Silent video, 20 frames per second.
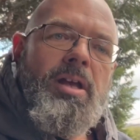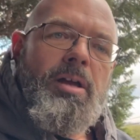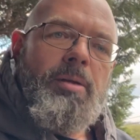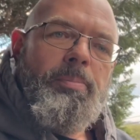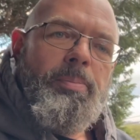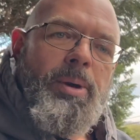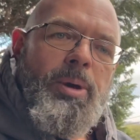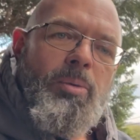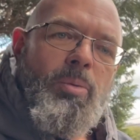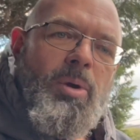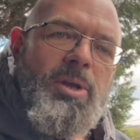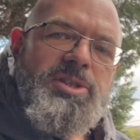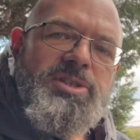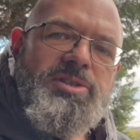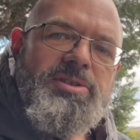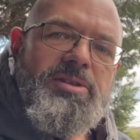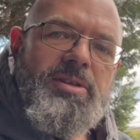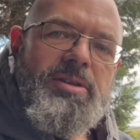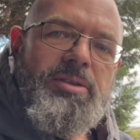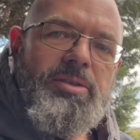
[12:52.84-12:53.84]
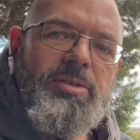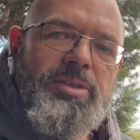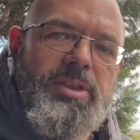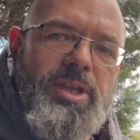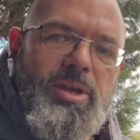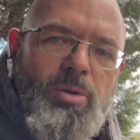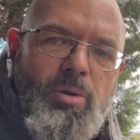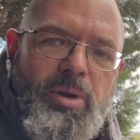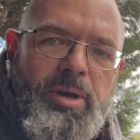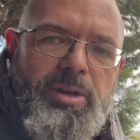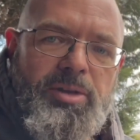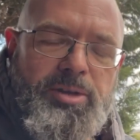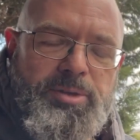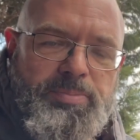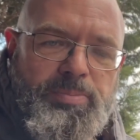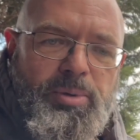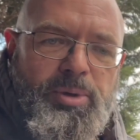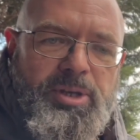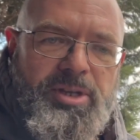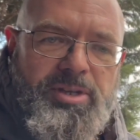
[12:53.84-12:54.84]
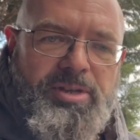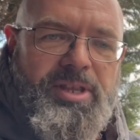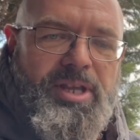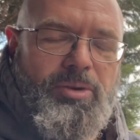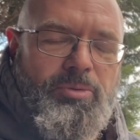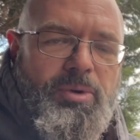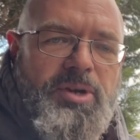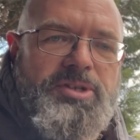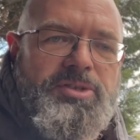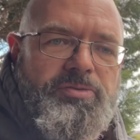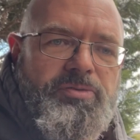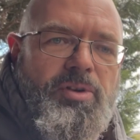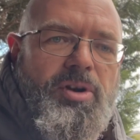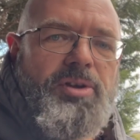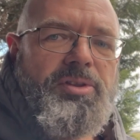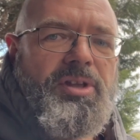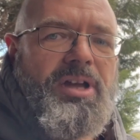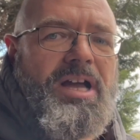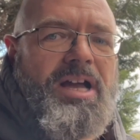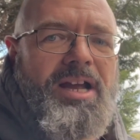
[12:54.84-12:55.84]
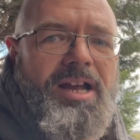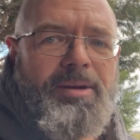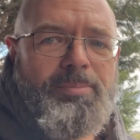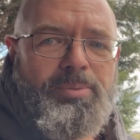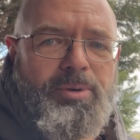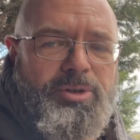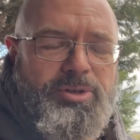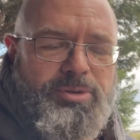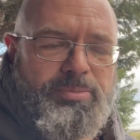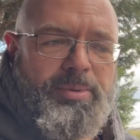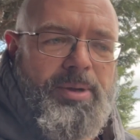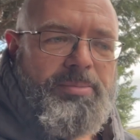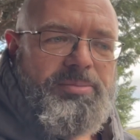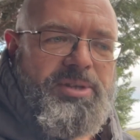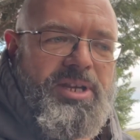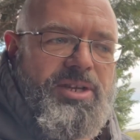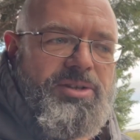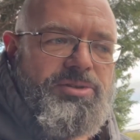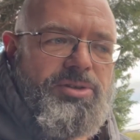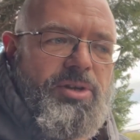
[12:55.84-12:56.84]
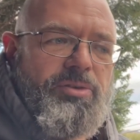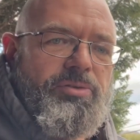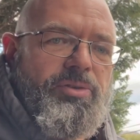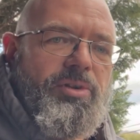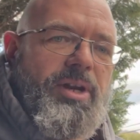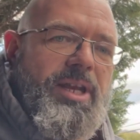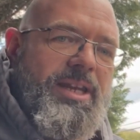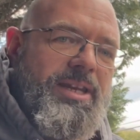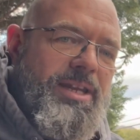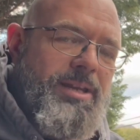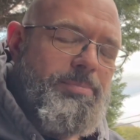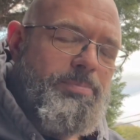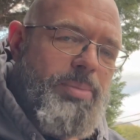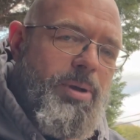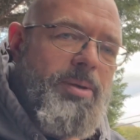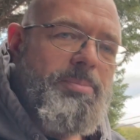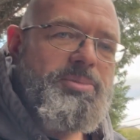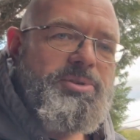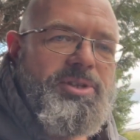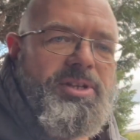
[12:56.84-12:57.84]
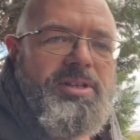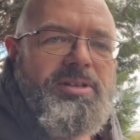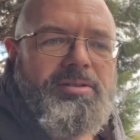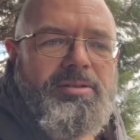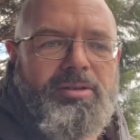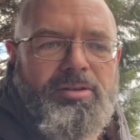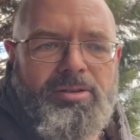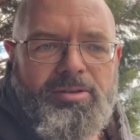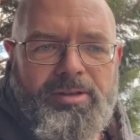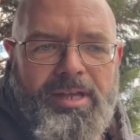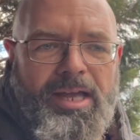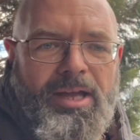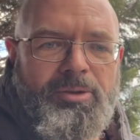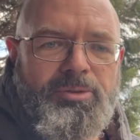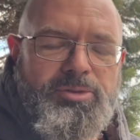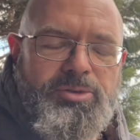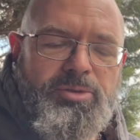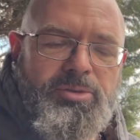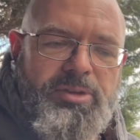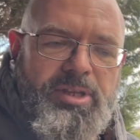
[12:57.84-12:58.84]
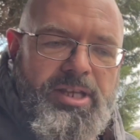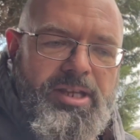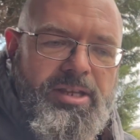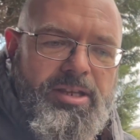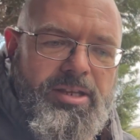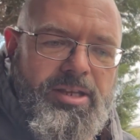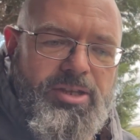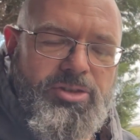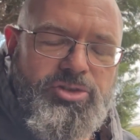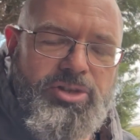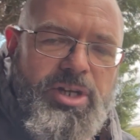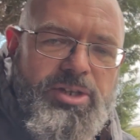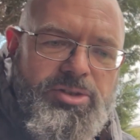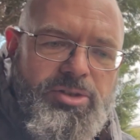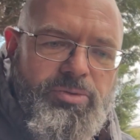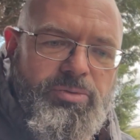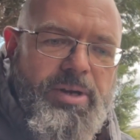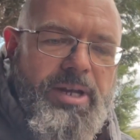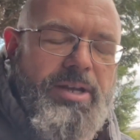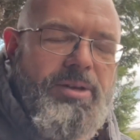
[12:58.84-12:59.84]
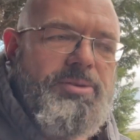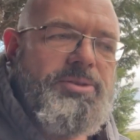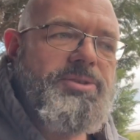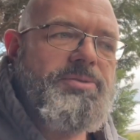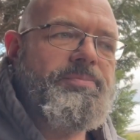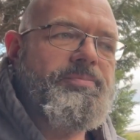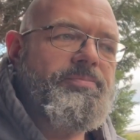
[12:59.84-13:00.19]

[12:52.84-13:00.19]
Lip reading: But once the oil is put into that reservoir, the high pressure pump takes over and it pumps it out to the injector rails,